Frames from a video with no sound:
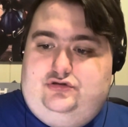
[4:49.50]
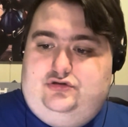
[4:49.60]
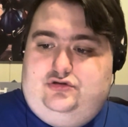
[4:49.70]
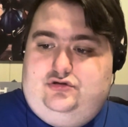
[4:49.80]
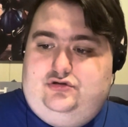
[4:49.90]

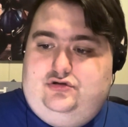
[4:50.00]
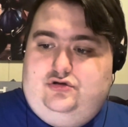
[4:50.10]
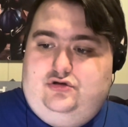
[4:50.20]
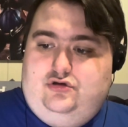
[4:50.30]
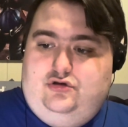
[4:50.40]

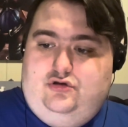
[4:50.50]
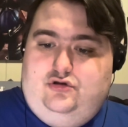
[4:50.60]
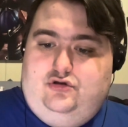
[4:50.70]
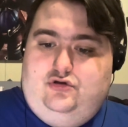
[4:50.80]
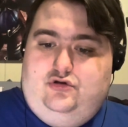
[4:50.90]

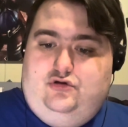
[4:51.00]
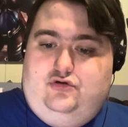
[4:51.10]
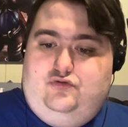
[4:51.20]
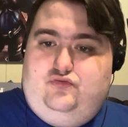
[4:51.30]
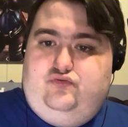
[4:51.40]

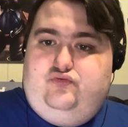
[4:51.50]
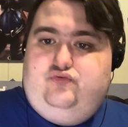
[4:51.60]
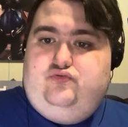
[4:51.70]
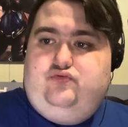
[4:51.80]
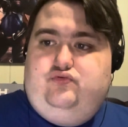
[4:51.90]

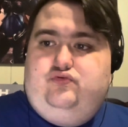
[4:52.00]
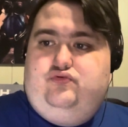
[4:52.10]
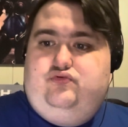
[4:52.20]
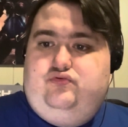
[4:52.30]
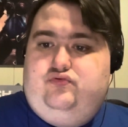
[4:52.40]

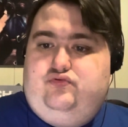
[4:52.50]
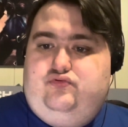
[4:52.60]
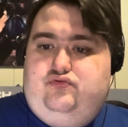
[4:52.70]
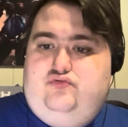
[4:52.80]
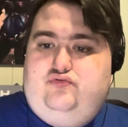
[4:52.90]

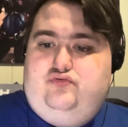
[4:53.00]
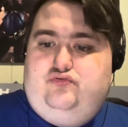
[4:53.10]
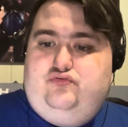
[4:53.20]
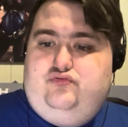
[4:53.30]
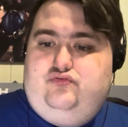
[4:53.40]

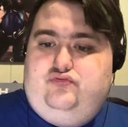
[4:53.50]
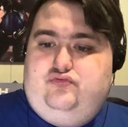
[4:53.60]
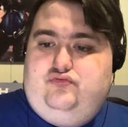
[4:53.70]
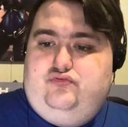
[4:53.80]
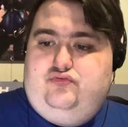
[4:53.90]

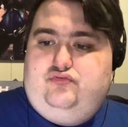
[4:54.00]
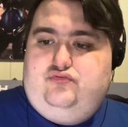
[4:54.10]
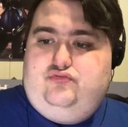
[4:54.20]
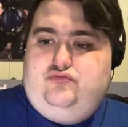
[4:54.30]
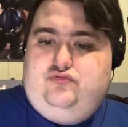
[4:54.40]

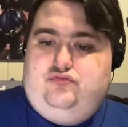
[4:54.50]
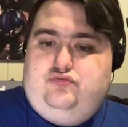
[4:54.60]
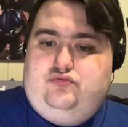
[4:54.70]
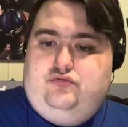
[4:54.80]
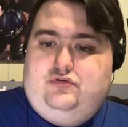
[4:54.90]

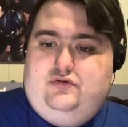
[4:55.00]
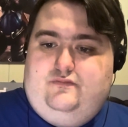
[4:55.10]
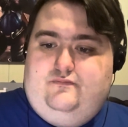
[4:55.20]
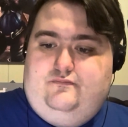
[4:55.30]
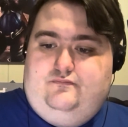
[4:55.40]

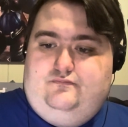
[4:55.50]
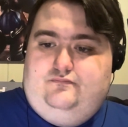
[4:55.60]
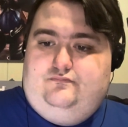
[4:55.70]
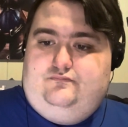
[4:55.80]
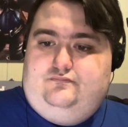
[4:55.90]

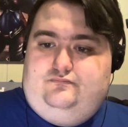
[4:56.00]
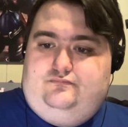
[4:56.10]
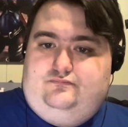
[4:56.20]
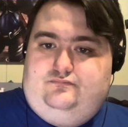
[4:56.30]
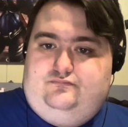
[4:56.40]

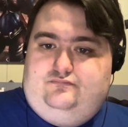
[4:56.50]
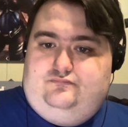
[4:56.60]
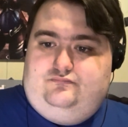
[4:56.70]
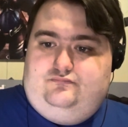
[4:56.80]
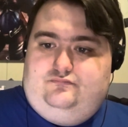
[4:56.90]

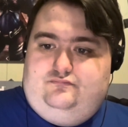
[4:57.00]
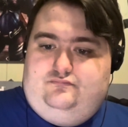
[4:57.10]
(no one is talking)